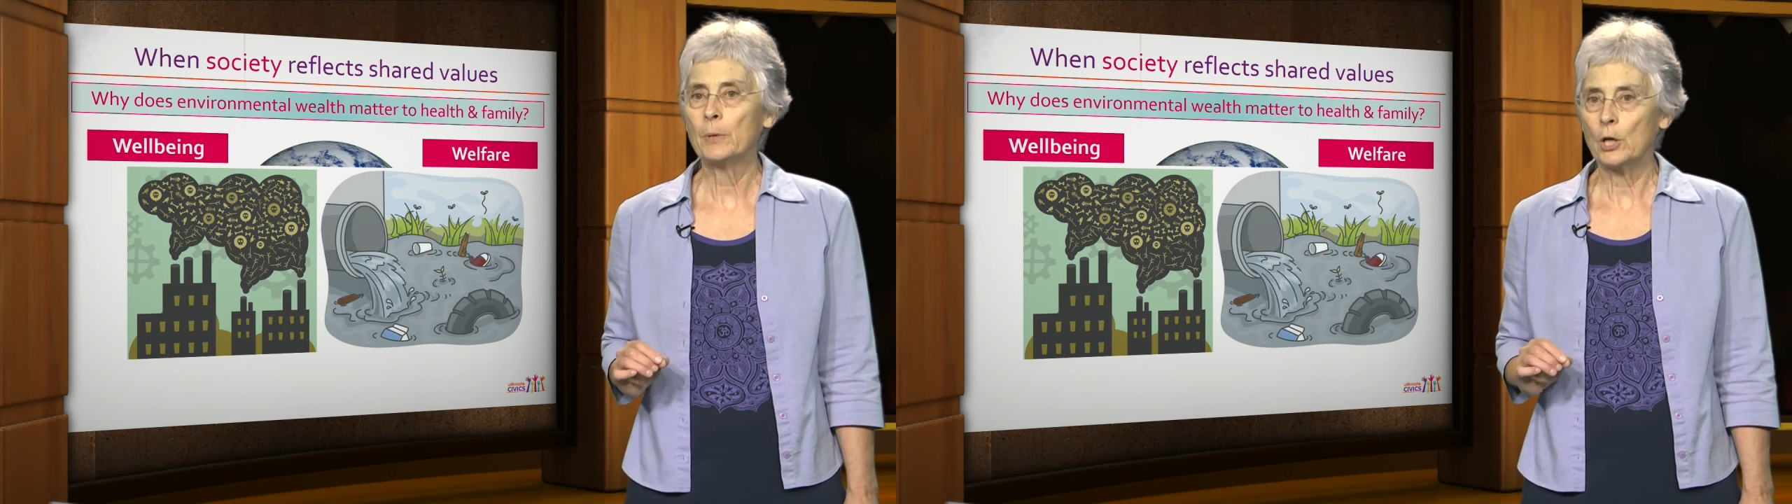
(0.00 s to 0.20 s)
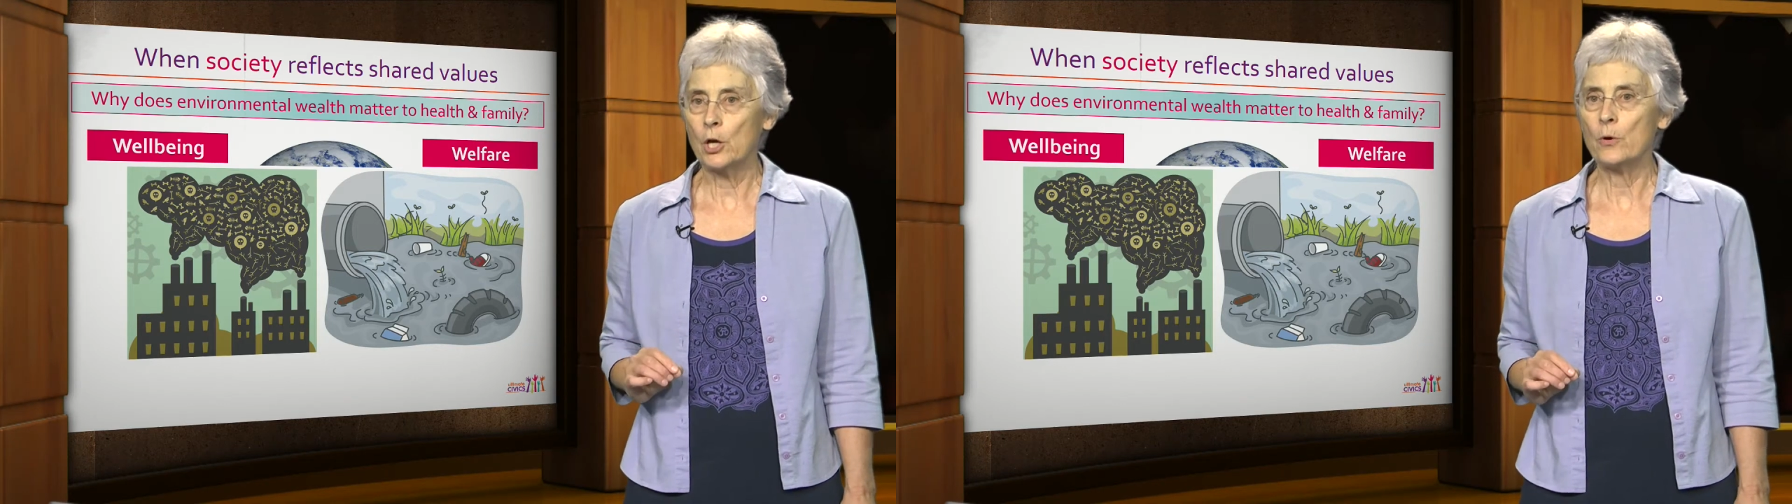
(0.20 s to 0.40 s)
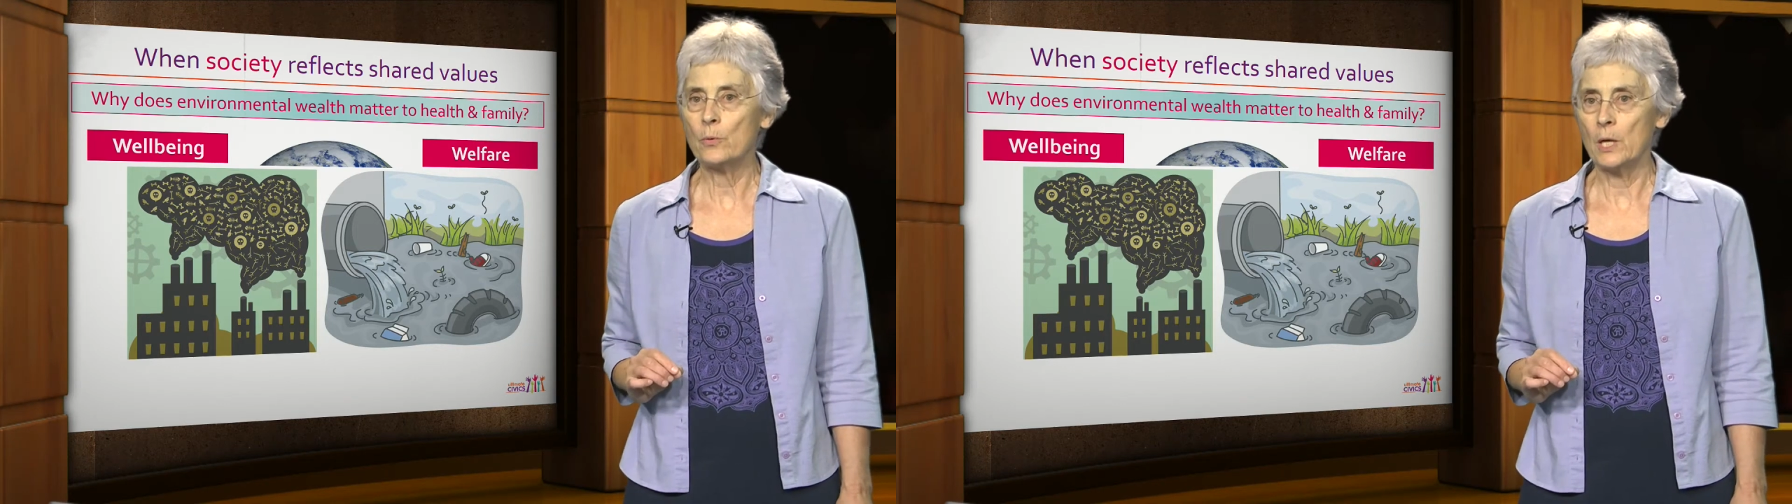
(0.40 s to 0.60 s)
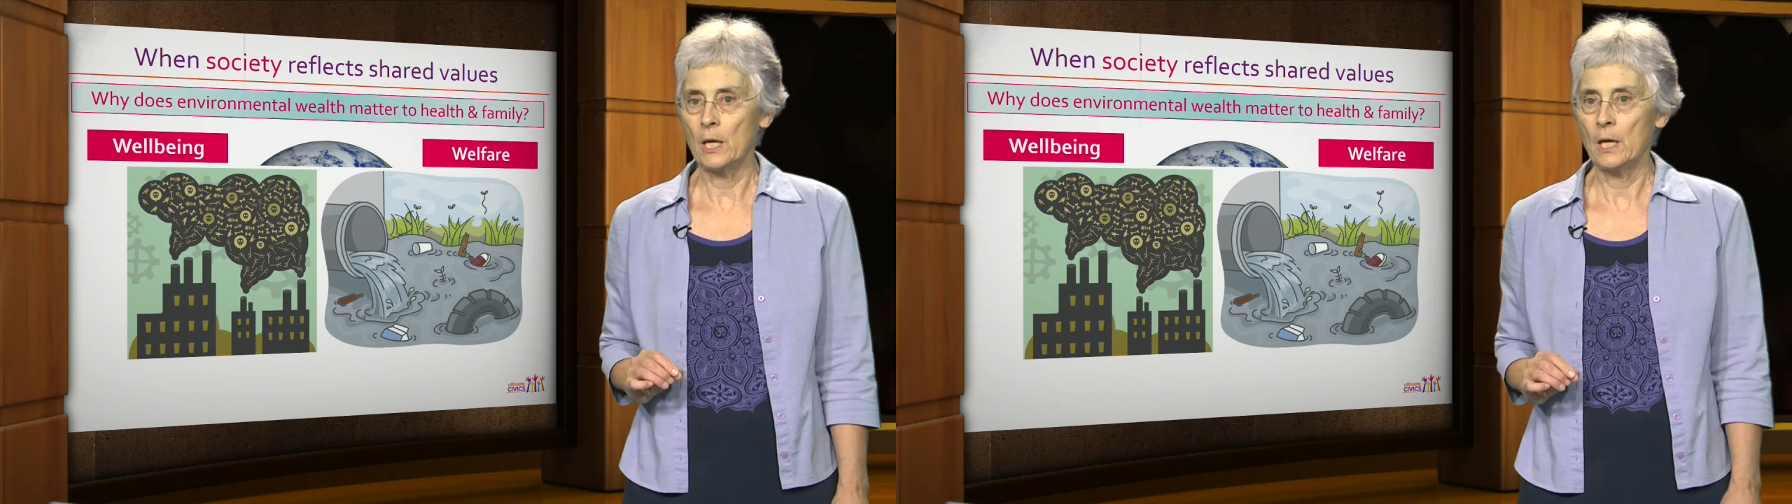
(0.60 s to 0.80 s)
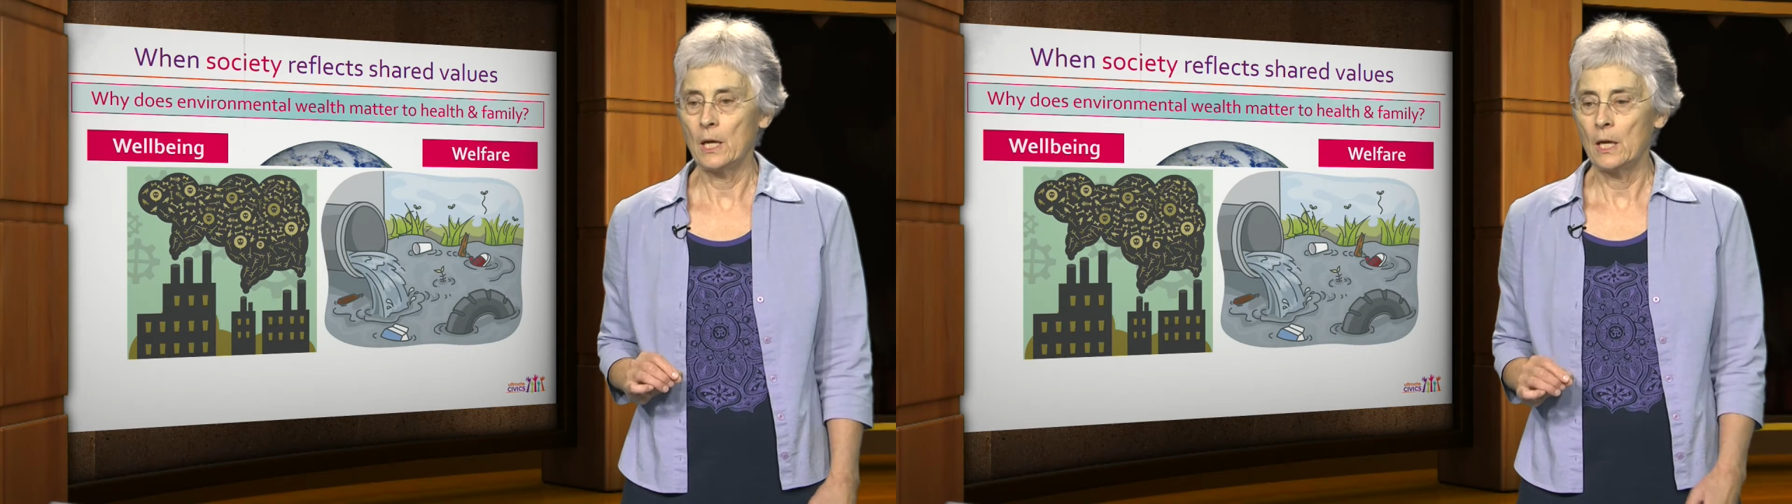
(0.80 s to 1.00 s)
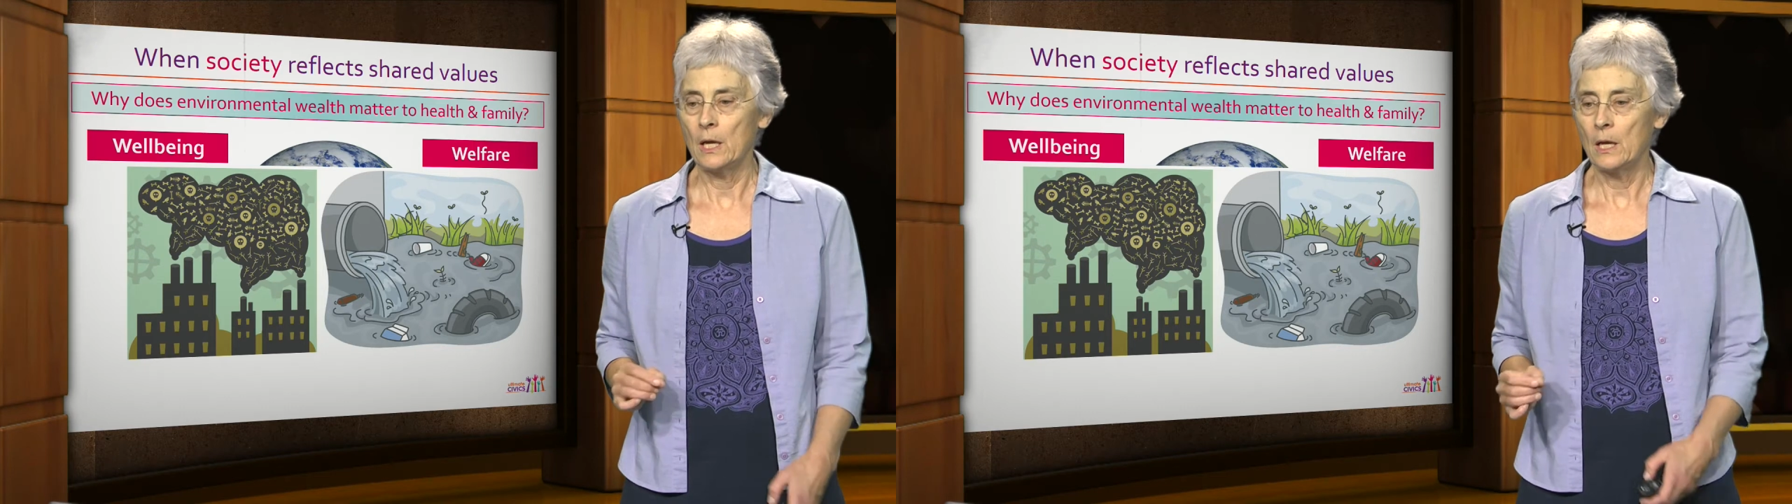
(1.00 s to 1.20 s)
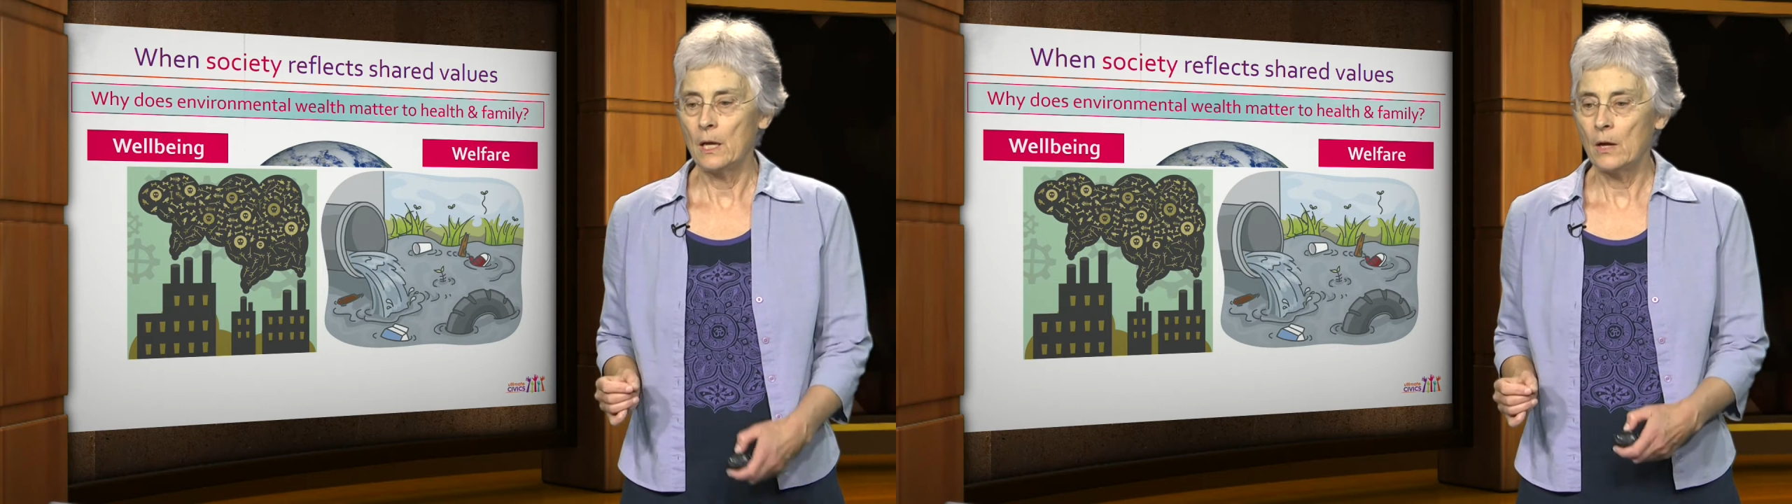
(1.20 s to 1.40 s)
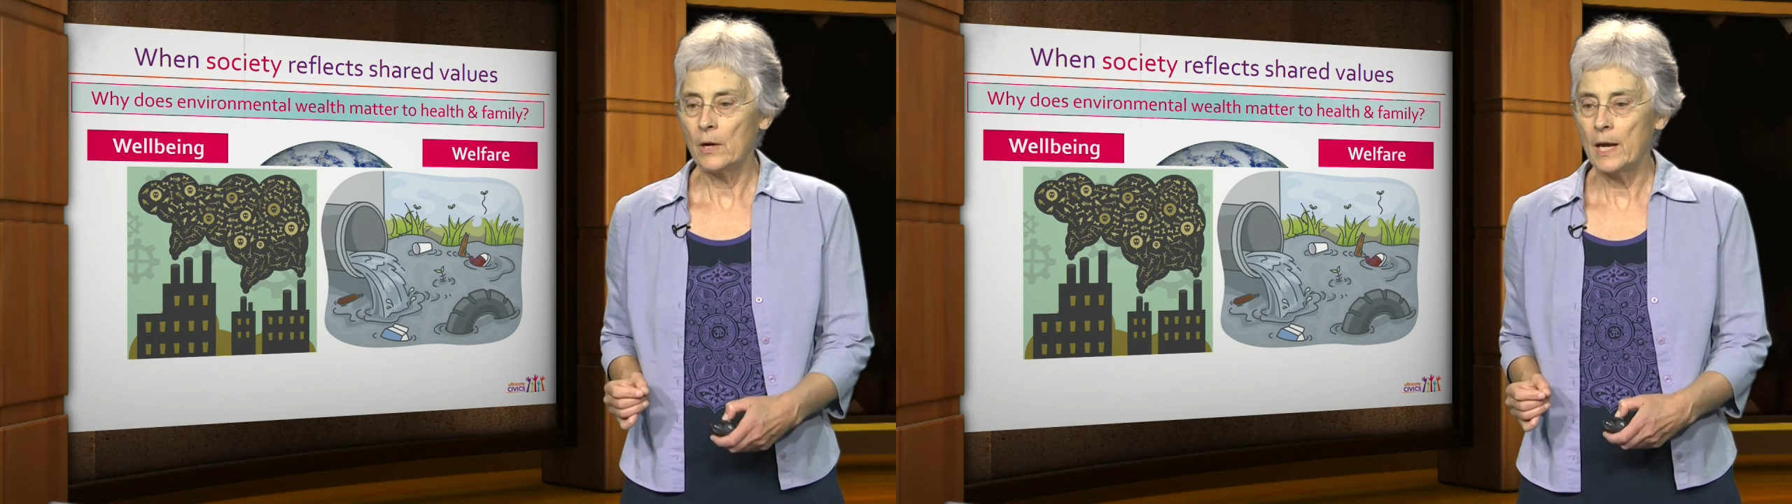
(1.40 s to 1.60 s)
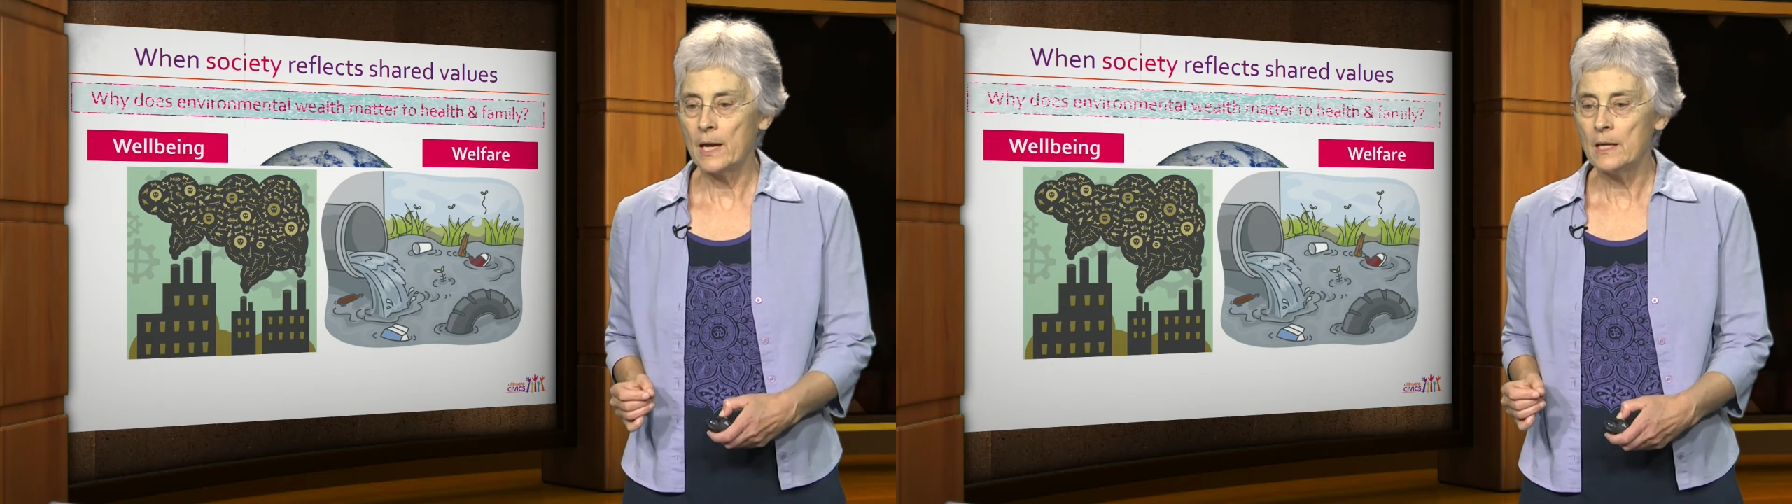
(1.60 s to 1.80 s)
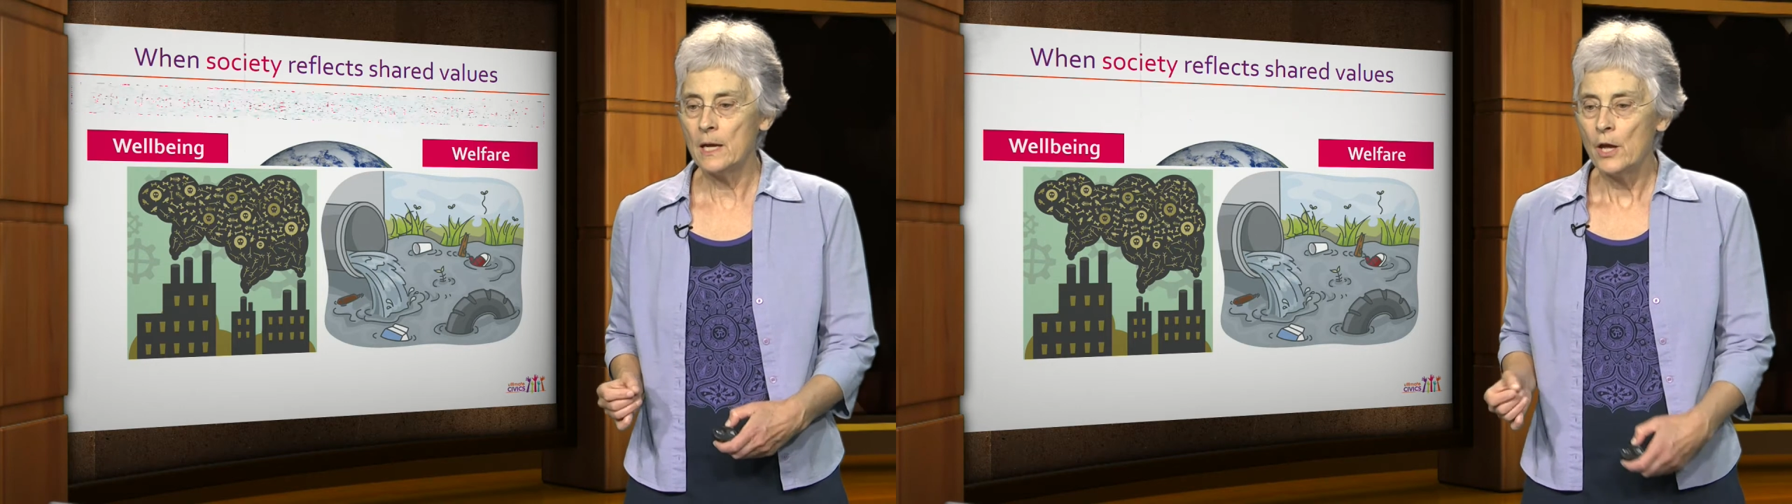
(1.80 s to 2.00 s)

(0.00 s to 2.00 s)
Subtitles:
code, okay?